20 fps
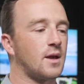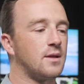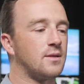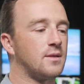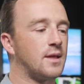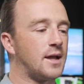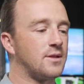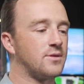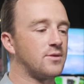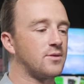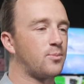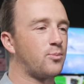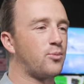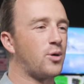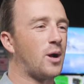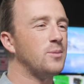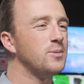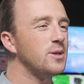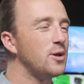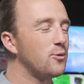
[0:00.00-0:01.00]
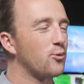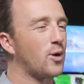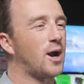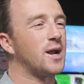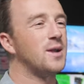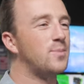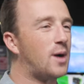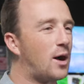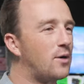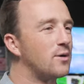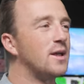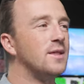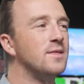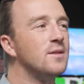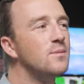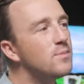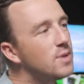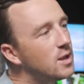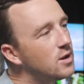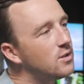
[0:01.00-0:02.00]
that's probably right about in the
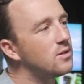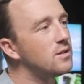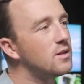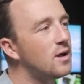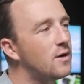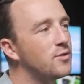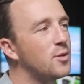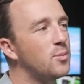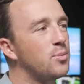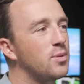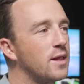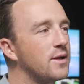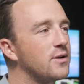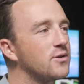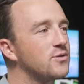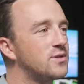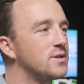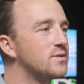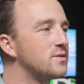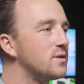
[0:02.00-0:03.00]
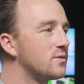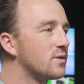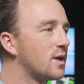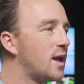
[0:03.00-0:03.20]
middle of the player's distance